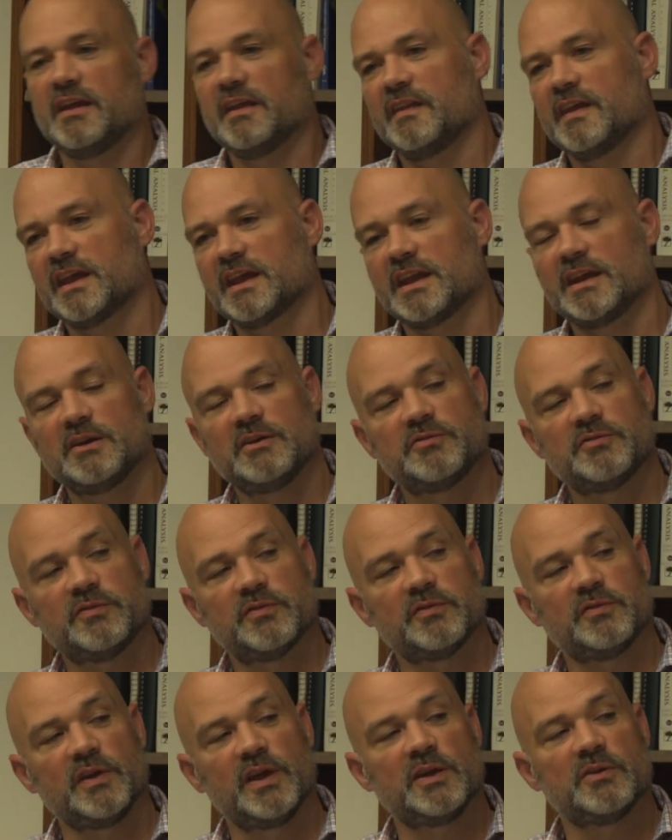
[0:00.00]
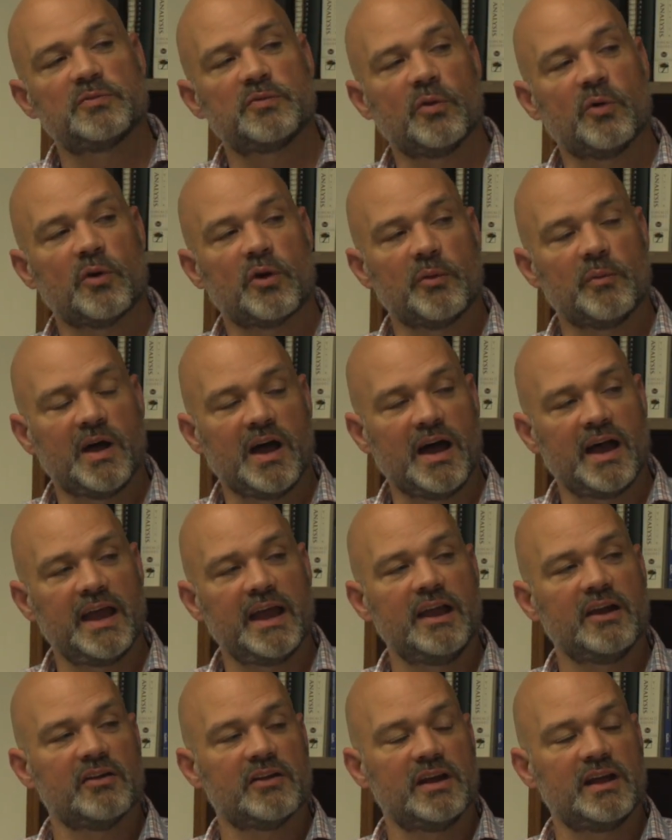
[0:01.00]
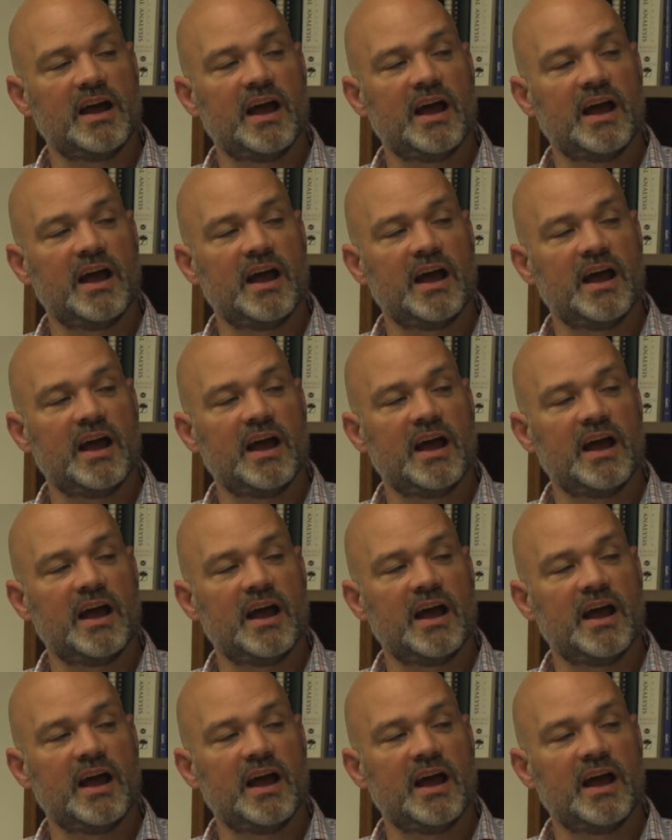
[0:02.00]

that can inform higher and